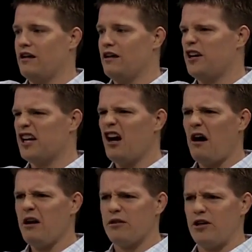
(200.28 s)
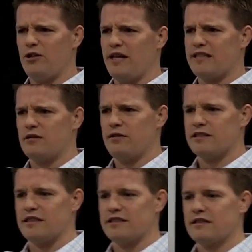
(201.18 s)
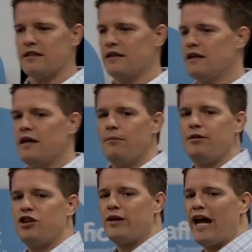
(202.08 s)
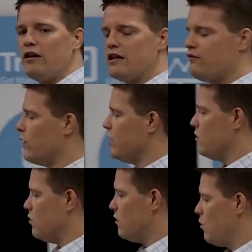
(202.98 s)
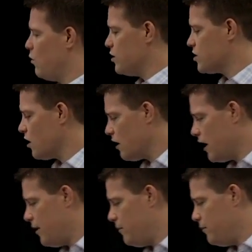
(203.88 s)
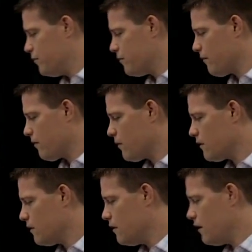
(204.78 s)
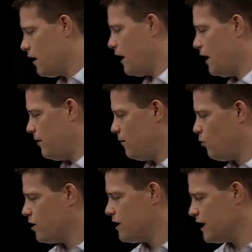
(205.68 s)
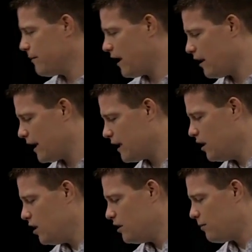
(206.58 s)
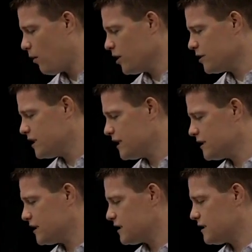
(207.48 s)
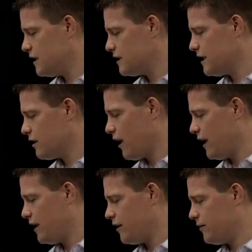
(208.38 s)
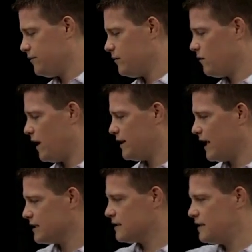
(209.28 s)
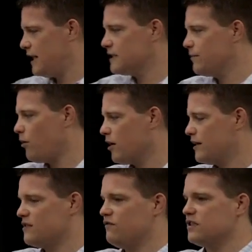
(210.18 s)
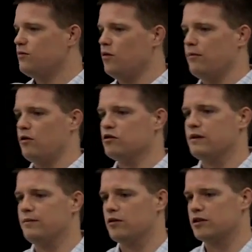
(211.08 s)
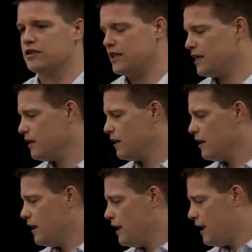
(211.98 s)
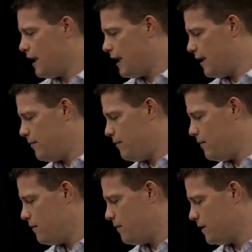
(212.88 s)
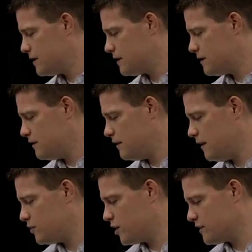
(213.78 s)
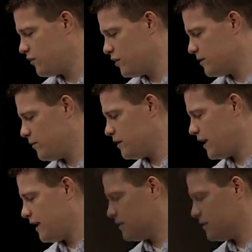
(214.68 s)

right? You're like, oh, I know what they're doing. That's their business. But the reality, when you start, when you think about it, like the part you're seeing is this thing right here, right? That's the part that's visible that most people are seeing. But I'm sure you guys have heard this a million